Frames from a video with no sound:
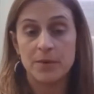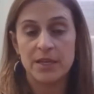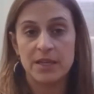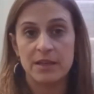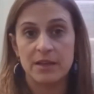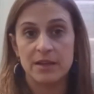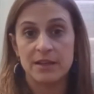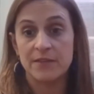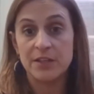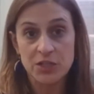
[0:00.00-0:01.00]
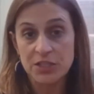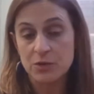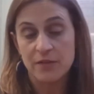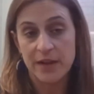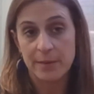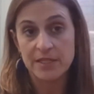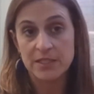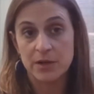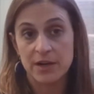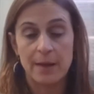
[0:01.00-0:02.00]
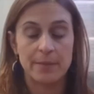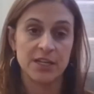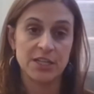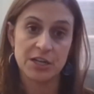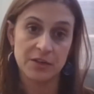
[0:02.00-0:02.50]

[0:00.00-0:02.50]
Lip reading: be of interest to our families, we are happy to